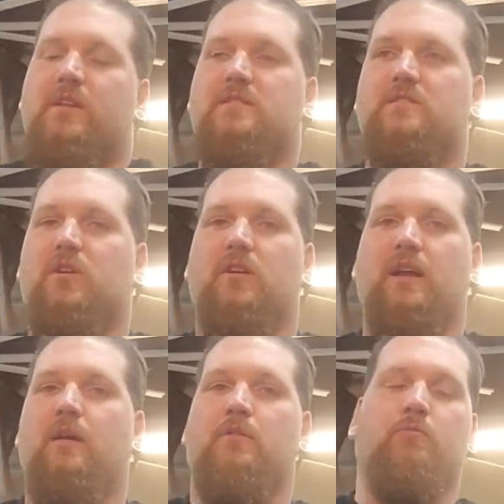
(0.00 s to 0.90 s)
that started
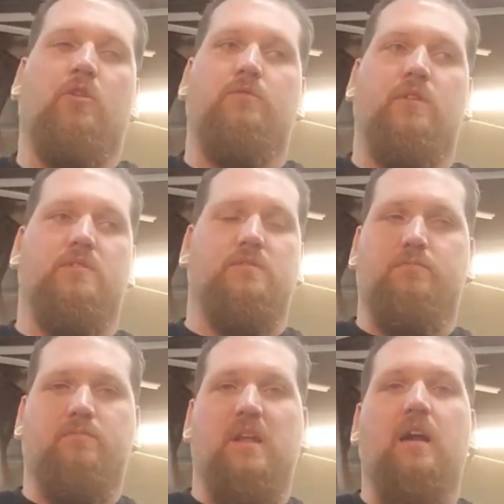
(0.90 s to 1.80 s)
out with one of us
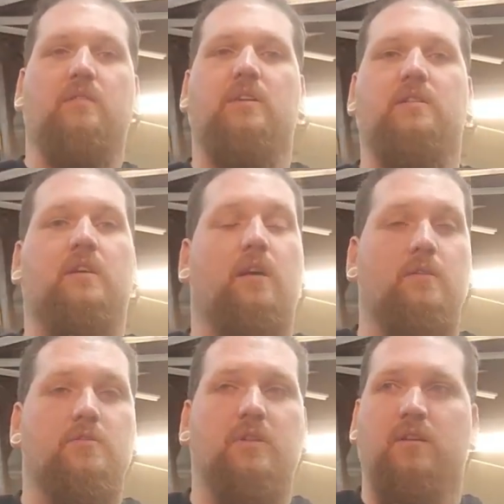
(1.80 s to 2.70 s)
not even in the
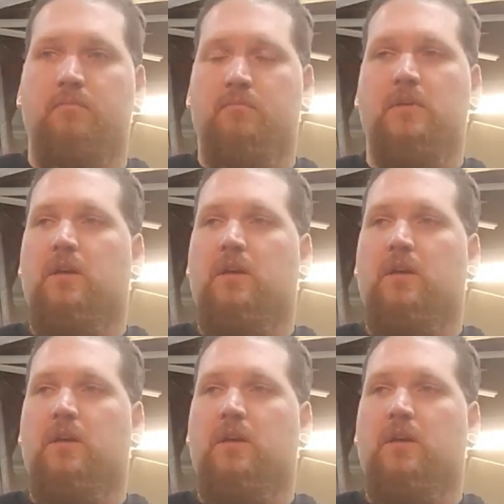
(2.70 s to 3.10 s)
country and